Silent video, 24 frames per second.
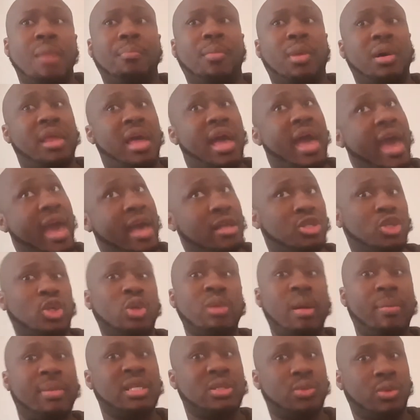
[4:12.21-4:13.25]
but had two
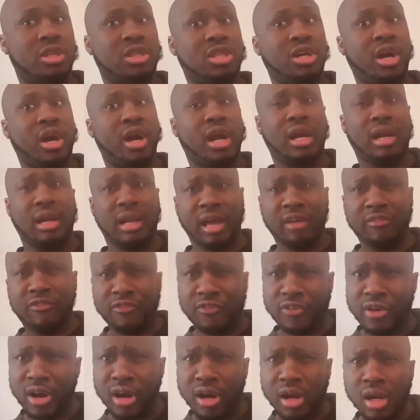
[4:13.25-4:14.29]
babies with her,
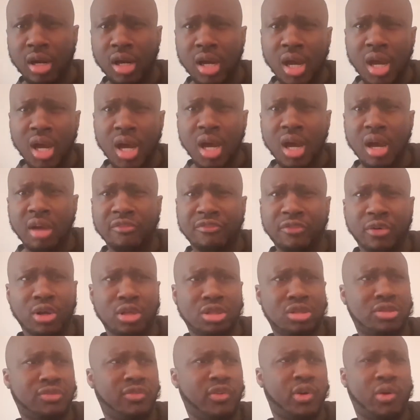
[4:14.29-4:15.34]
left her
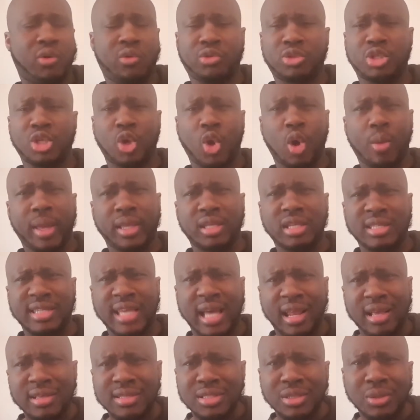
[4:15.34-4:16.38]
for, for to go back to
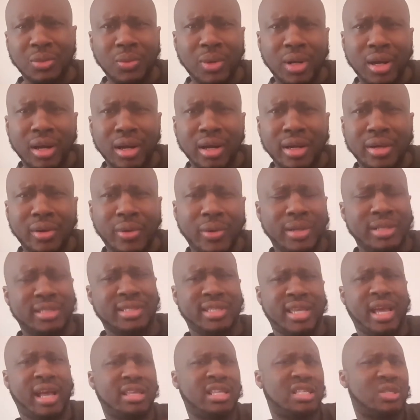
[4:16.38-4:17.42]
Dallas to work or
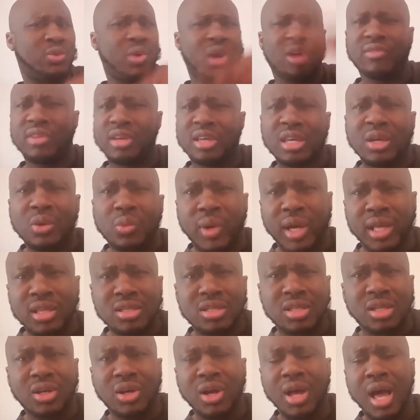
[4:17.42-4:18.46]
Texas, wherever he went
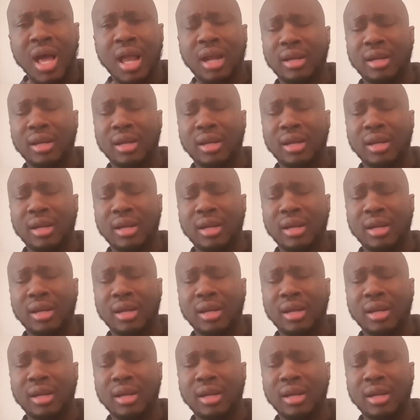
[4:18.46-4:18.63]
to.